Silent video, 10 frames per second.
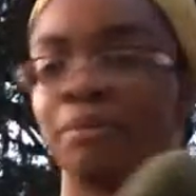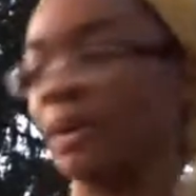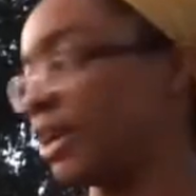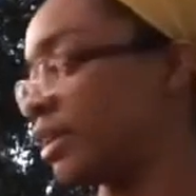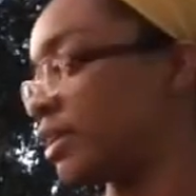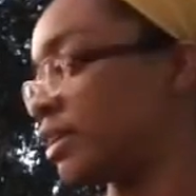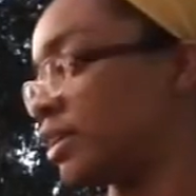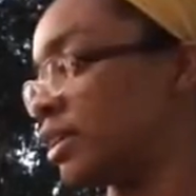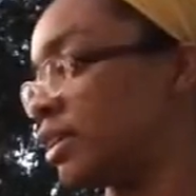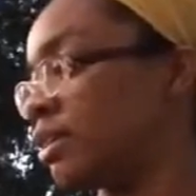But
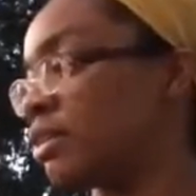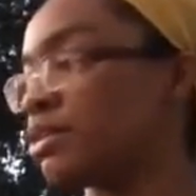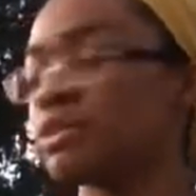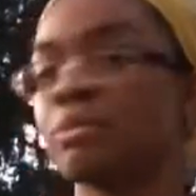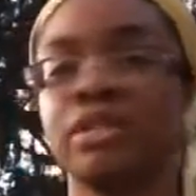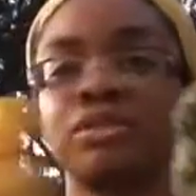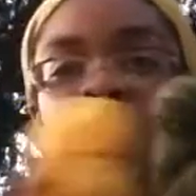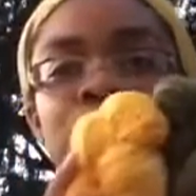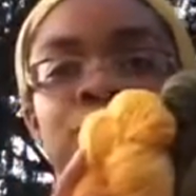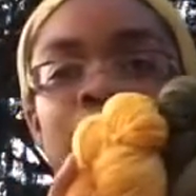those are my two
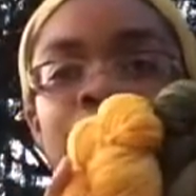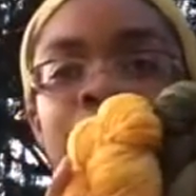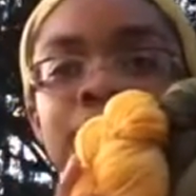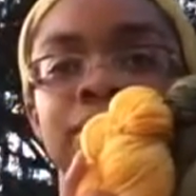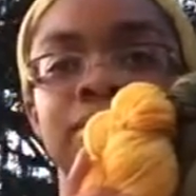new babies.